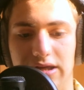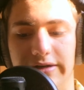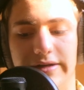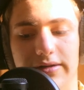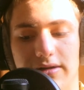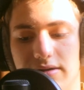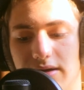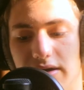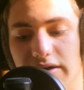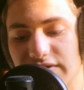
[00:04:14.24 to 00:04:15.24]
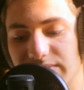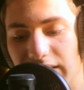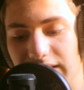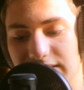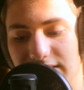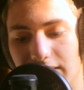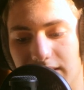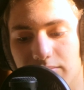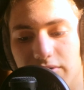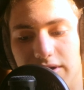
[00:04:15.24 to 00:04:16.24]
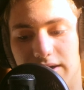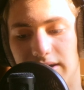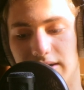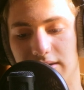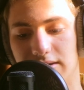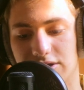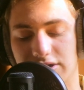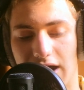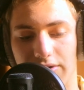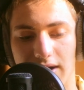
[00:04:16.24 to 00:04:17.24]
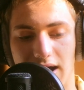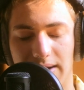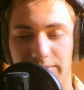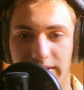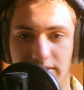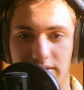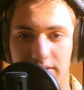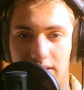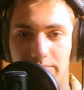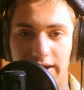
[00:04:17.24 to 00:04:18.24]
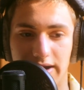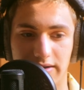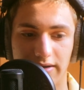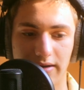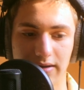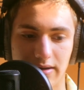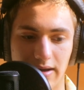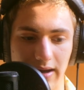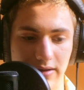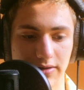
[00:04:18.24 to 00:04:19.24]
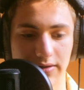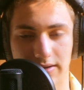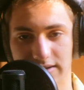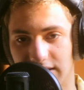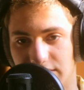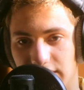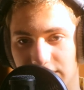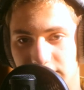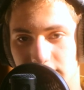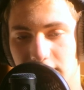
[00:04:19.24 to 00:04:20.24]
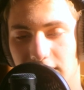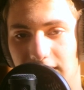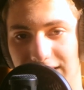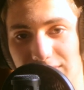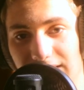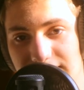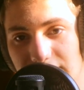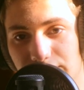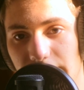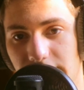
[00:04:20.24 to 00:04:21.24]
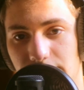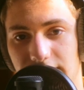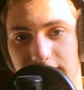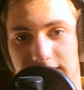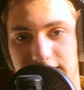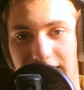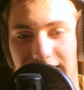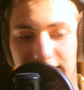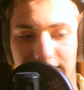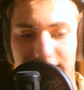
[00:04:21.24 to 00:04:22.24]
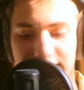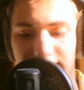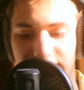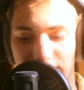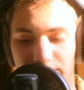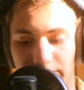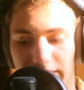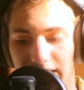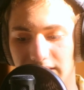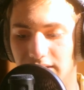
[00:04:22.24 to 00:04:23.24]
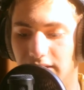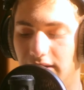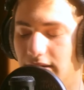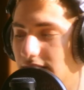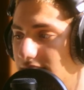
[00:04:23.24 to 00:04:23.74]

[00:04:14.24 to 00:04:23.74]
I needed enough space so I can put in a shower cabin, a bed, and a cooking situation, as well as I really wanted a standing desk super bad.